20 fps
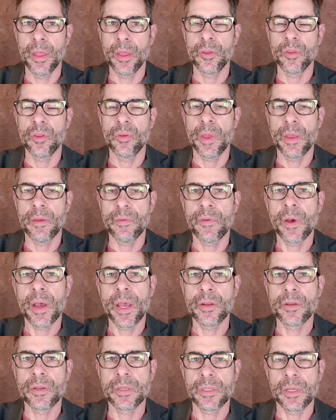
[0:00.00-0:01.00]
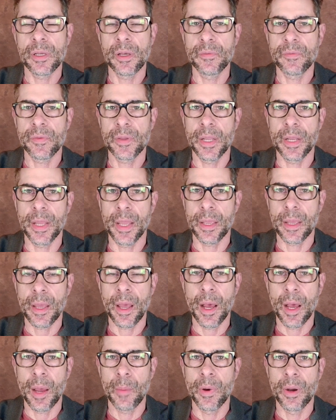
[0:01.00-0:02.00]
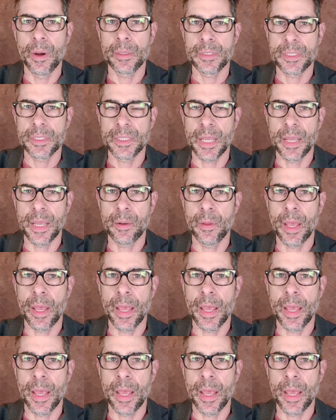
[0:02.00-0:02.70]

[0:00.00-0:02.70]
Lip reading: you may find yourself in a calmer state